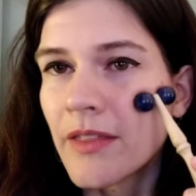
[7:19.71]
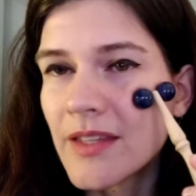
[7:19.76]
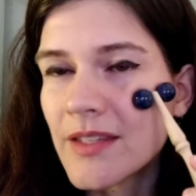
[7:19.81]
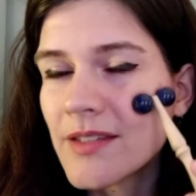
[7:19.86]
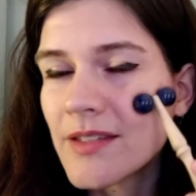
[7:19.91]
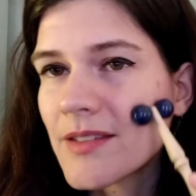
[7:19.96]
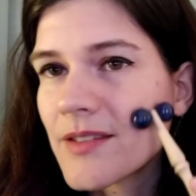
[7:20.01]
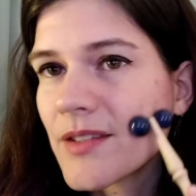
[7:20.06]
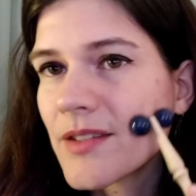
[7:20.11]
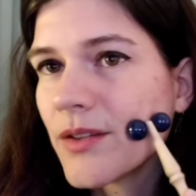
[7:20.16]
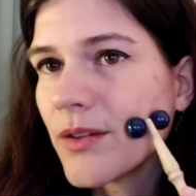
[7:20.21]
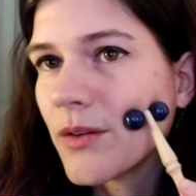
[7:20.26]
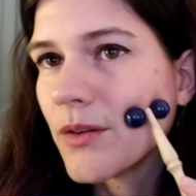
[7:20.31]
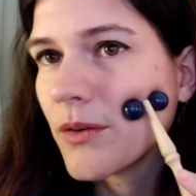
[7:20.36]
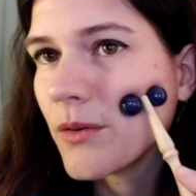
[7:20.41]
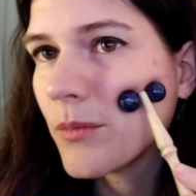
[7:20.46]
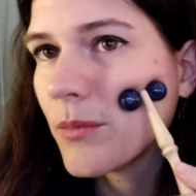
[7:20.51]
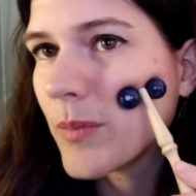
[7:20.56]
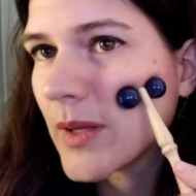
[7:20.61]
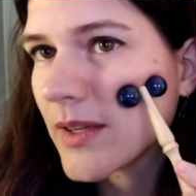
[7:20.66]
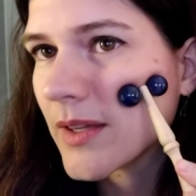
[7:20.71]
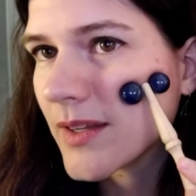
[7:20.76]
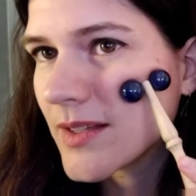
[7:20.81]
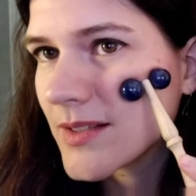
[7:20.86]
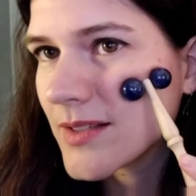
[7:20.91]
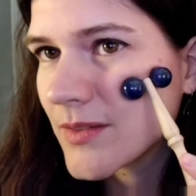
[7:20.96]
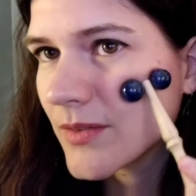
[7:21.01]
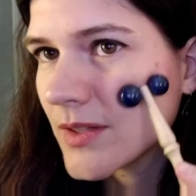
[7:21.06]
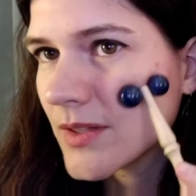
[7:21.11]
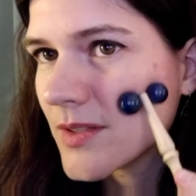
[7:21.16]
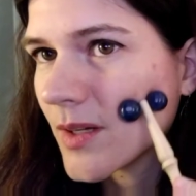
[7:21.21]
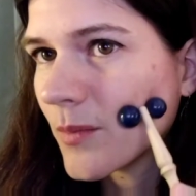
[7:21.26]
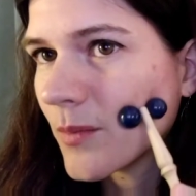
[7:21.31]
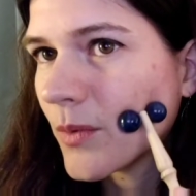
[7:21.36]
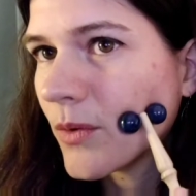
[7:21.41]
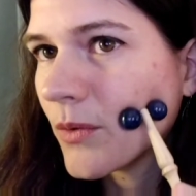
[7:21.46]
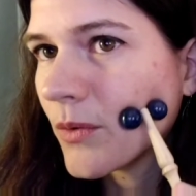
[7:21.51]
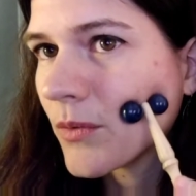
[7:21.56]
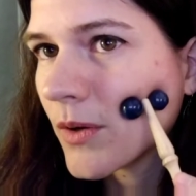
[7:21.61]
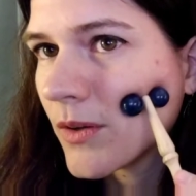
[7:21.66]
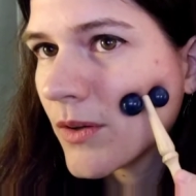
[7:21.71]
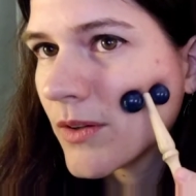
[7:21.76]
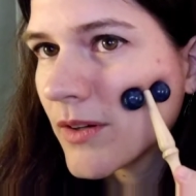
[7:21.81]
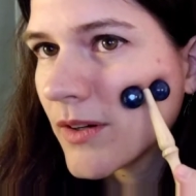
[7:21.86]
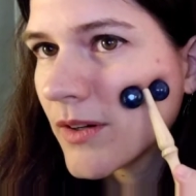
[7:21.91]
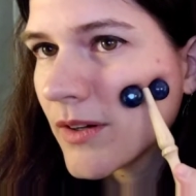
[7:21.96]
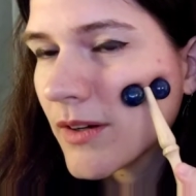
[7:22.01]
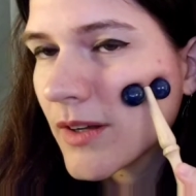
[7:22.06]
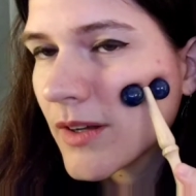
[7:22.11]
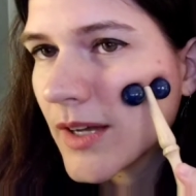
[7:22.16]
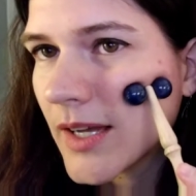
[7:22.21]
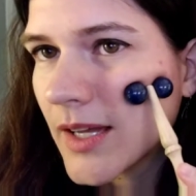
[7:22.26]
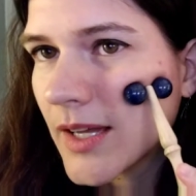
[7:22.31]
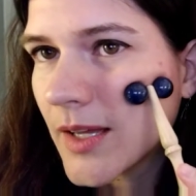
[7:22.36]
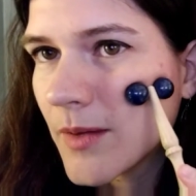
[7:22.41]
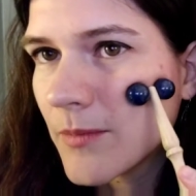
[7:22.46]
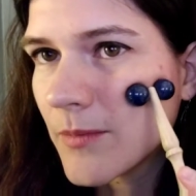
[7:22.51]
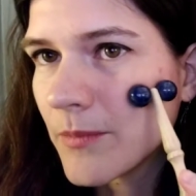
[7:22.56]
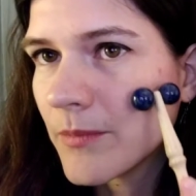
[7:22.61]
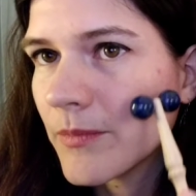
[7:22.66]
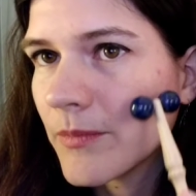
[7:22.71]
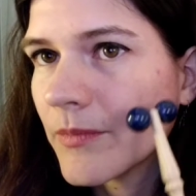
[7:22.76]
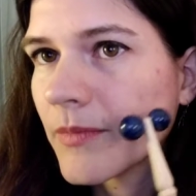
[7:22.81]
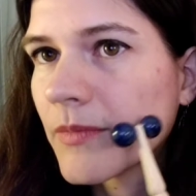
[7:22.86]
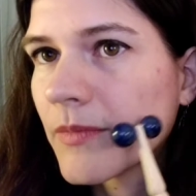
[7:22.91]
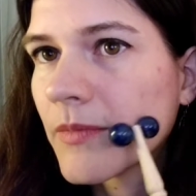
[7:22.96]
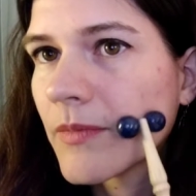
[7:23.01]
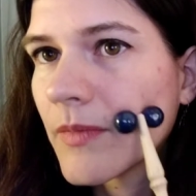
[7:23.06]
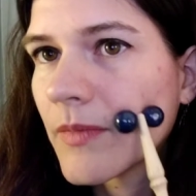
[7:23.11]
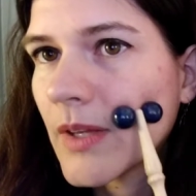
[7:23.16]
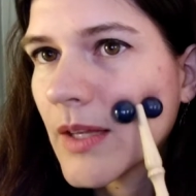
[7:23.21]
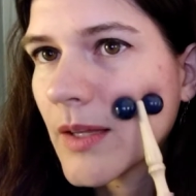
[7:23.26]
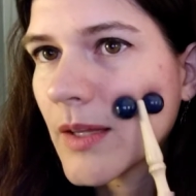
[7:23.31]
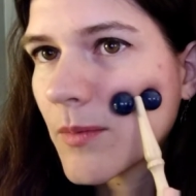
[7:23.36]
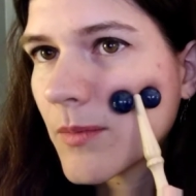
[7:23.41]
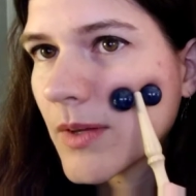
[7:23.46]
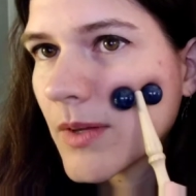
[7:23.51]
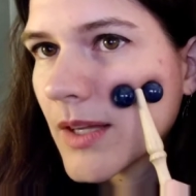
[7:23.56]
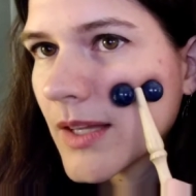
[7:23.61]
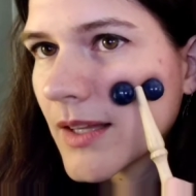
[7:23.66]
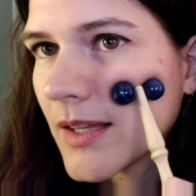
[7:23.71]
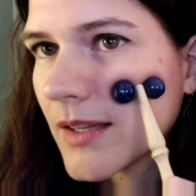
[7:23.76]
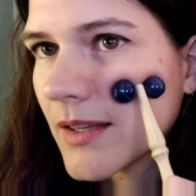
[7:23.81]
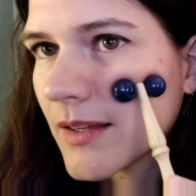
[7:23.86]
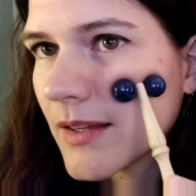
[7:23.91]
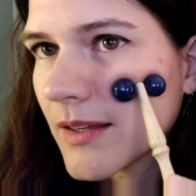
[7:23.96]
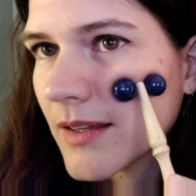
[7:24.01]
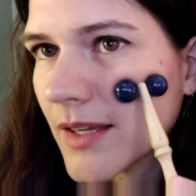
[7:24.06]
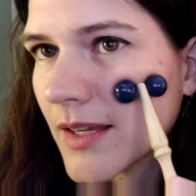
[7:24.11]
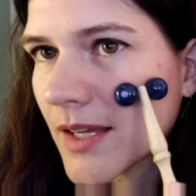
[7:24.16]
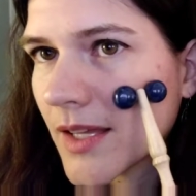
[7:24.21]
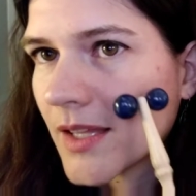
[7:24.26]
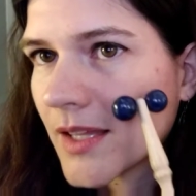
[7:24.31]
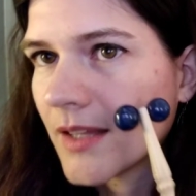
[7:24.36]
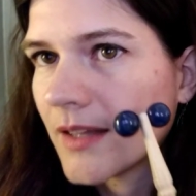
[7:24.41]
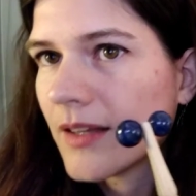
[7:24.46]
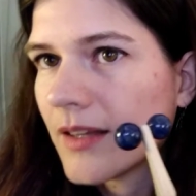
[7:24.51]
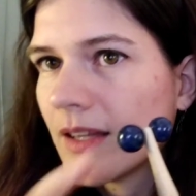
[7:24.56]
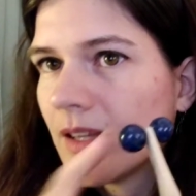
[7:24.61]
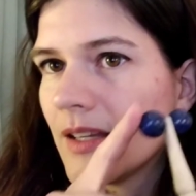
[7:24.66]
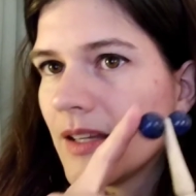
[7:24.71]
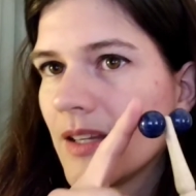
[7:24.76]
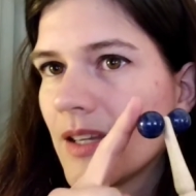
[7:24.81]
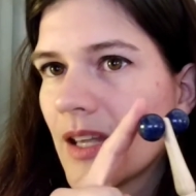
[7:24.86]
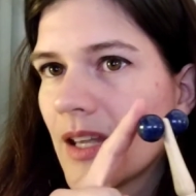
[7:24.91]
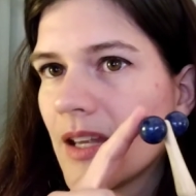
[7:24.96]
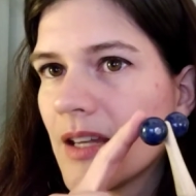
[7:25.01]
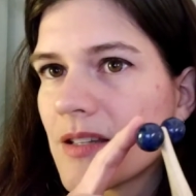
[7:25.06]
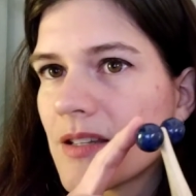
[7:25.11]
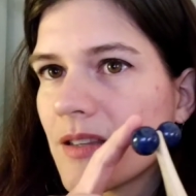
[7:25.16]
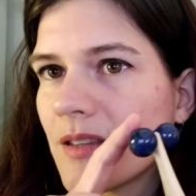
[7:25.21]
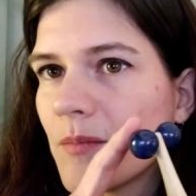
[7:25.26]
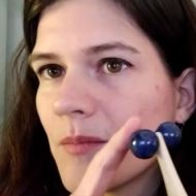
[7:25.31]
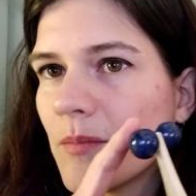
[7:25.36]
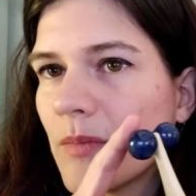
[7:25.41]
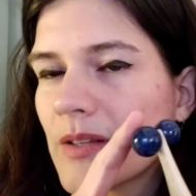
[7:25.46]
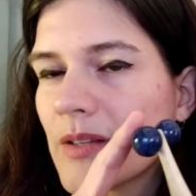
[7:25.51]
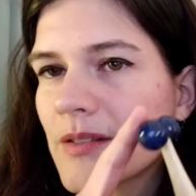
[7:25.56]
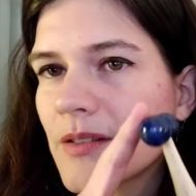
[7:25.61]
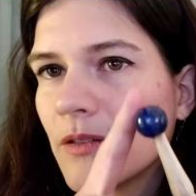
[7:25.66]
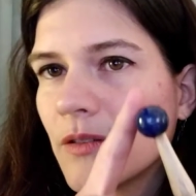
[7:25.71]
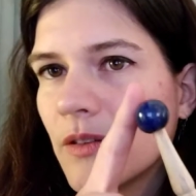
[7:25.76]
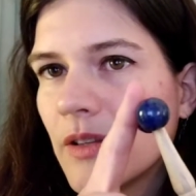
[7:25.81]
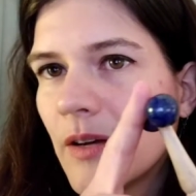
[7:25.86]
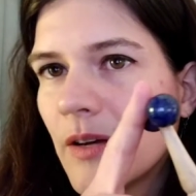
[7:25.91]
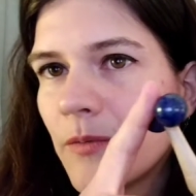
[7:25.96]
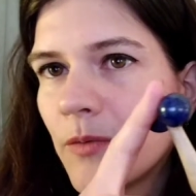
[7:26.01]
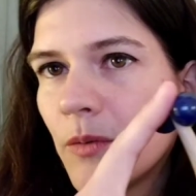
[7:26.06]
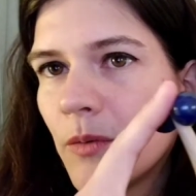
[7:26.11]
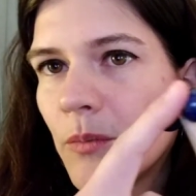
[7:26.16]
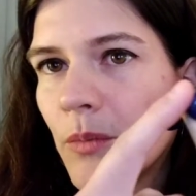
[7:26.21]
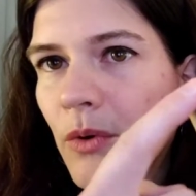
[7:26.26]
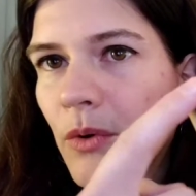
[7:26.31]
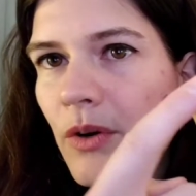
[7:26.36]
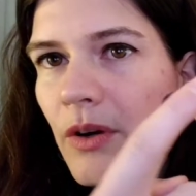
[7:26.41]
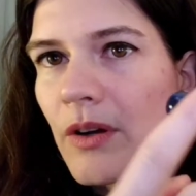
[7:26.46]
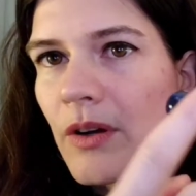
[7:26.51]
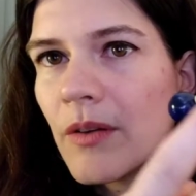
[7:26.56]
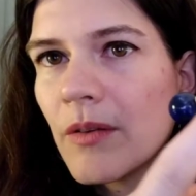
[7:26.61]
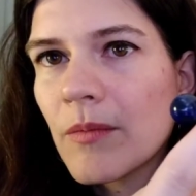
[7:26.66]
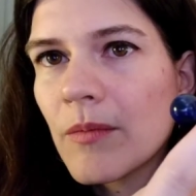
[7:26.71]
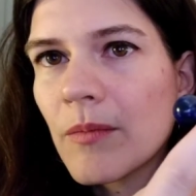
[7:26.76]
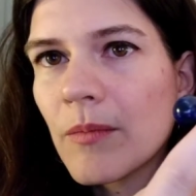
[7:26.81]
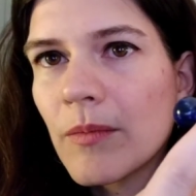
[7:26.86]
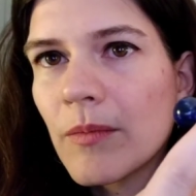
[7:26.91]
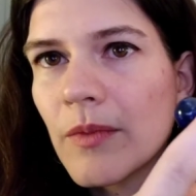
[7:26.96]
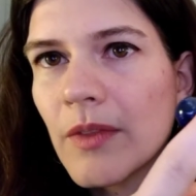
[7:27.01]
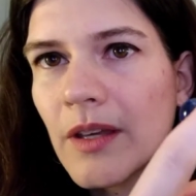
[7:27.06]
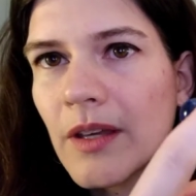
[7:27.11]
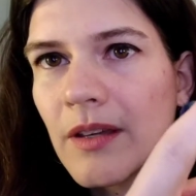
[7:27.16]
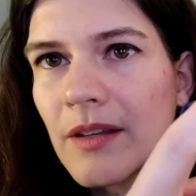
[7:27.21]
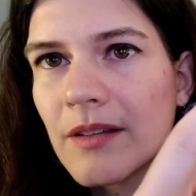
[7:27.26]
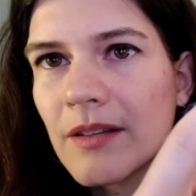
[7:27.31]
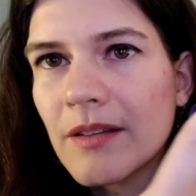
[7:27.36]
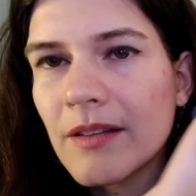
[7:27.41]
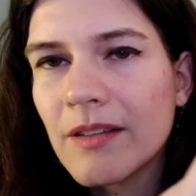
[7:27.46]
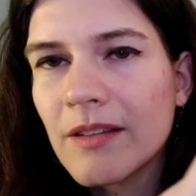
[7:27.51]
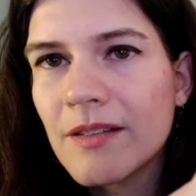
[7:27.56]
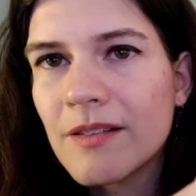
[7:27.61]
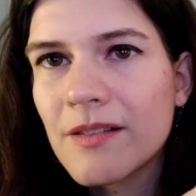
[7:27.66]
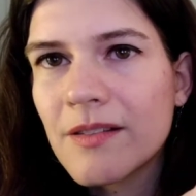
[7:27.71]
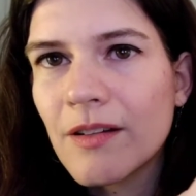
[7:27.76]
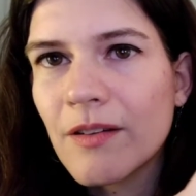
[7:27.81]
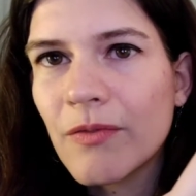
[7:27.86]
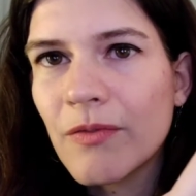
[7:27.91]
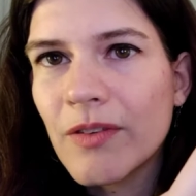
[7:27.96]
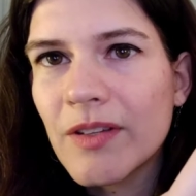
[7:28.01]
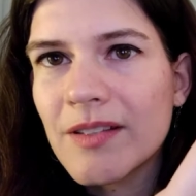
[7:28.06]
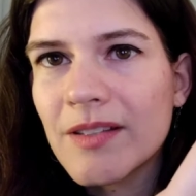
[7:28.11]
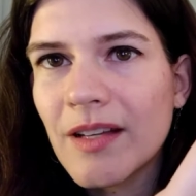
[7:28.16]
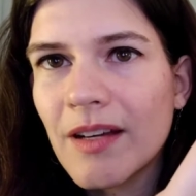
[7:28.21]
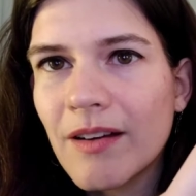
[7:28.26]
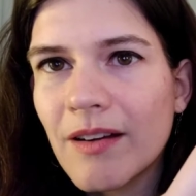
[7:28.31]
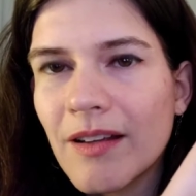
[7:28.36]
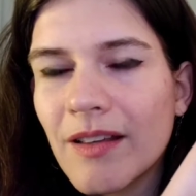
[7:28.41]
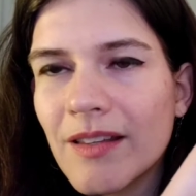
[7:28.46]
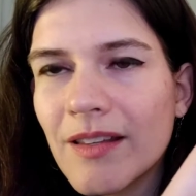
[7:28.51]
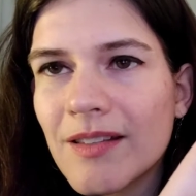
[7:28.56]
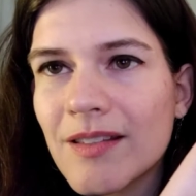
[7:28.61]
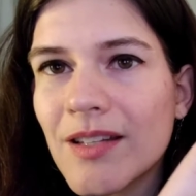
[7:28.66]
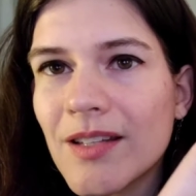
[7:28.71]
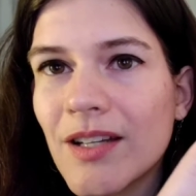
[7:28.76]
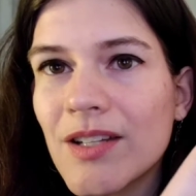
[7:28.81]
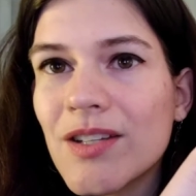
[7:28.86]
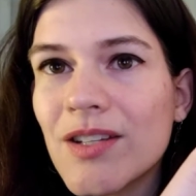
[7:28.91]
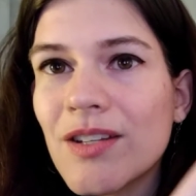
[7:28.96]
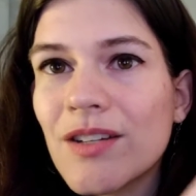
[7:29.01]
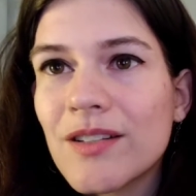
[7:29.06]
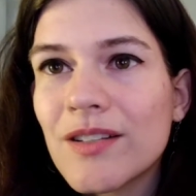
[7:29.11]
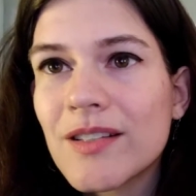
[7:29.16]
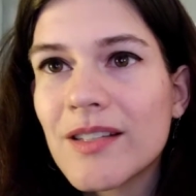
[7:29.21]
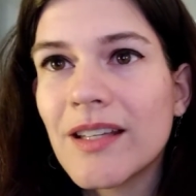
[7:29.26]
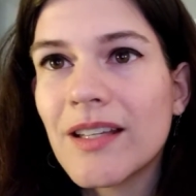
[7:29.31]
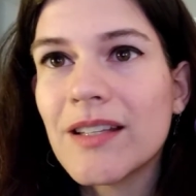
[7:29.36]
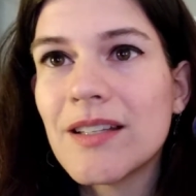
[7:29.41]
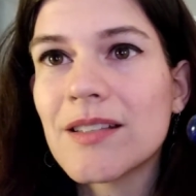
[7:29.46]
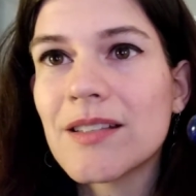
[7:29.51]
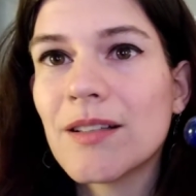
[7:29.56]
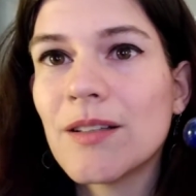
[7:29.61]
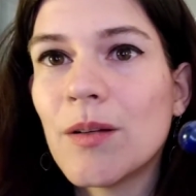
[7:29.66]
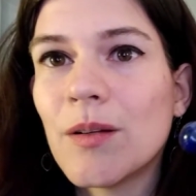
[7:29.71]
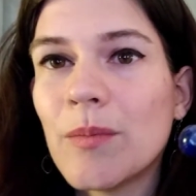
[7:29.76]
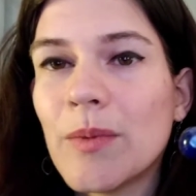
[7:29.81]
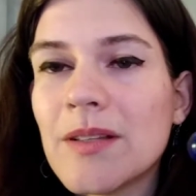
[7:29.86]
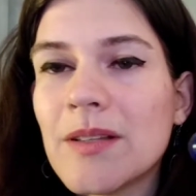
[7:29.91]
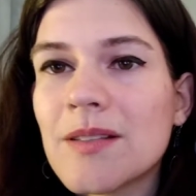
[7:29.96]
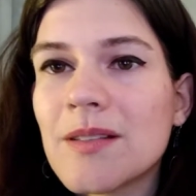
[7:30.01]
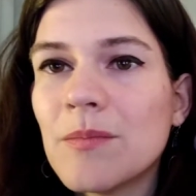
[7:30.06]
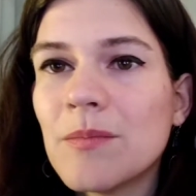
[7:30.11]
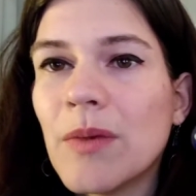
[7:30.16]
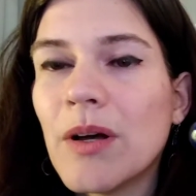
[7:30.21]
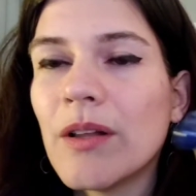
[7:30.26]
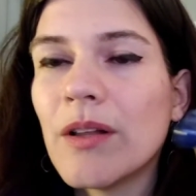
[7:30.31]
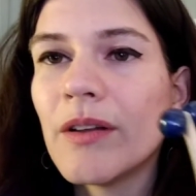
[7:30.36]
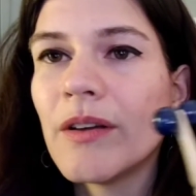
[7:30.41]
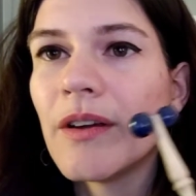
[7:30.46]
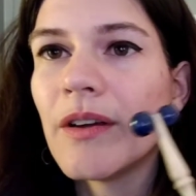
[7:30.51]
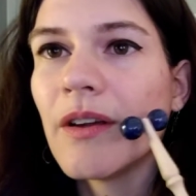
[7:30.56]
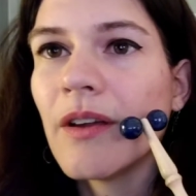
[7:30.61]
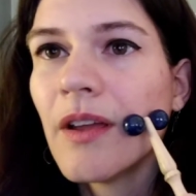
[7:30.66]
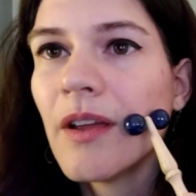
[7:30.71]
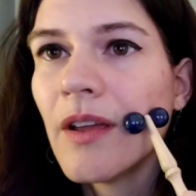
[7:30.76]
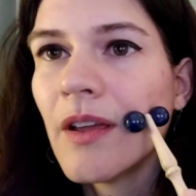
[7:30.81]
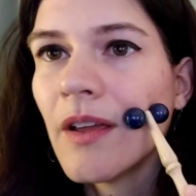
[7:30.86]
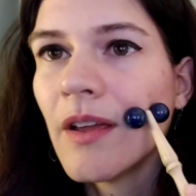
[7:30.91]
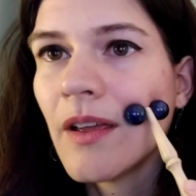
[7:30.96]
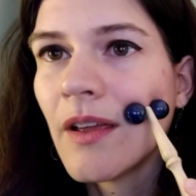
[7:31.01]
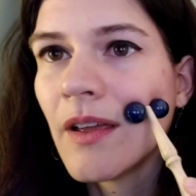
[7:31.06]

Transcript: This too, because of the double roller, it can engage in the muscle level more. The surface area that's touching your skin is a little bit smaller,